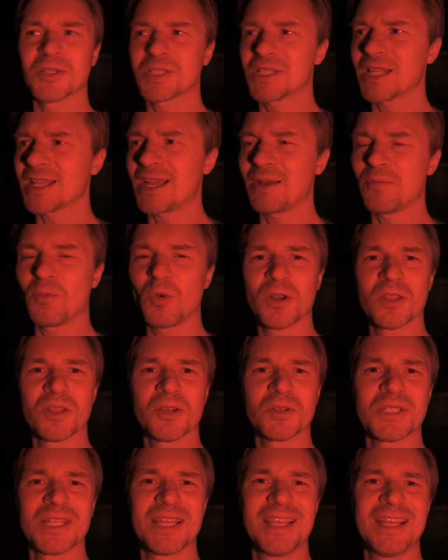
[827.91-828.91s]
It's like I'm one of
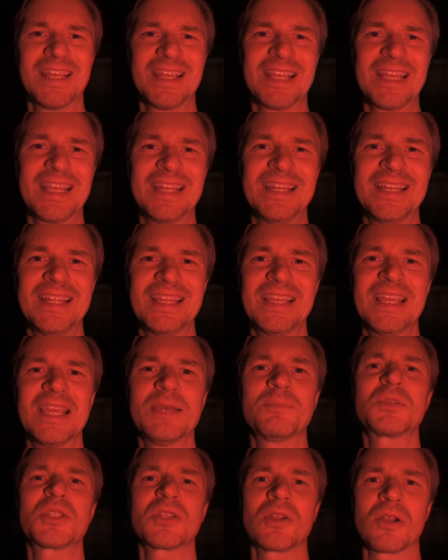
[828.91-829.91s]
those indie
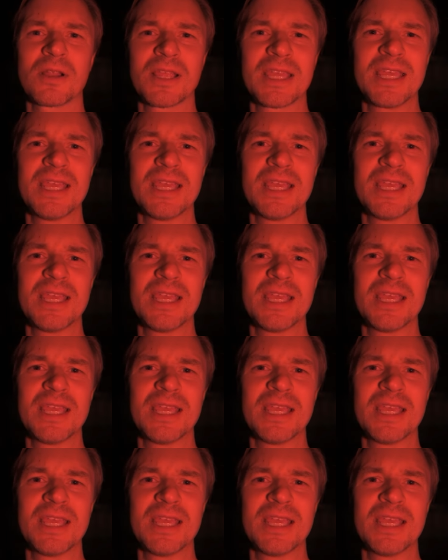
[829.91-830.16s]
hipster